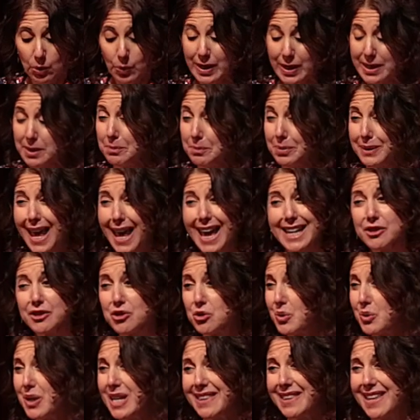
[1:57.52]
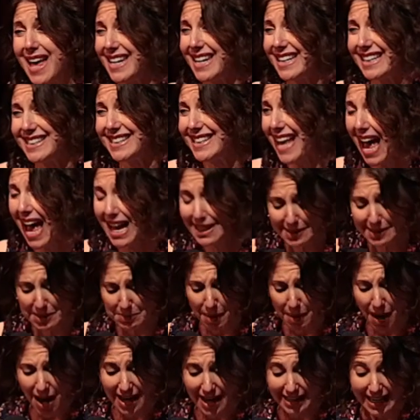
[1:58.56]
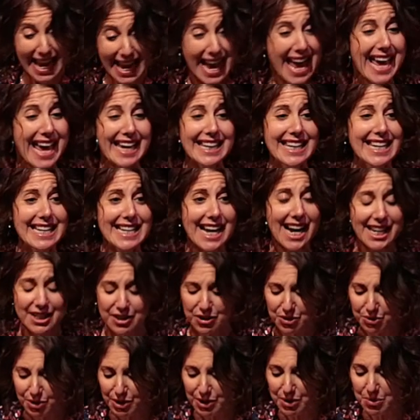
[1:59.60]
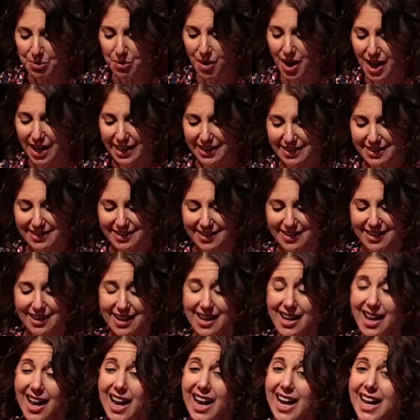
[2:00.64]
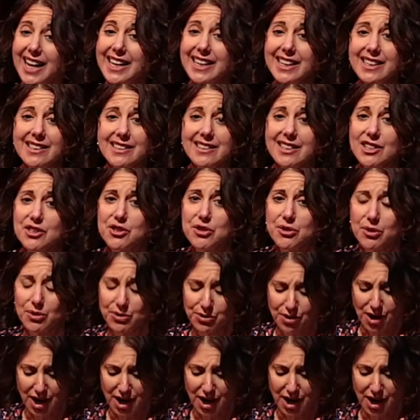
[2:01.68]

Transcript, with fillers: We can plant a tree in that exact spot, any kind of tree you want. I ended each of those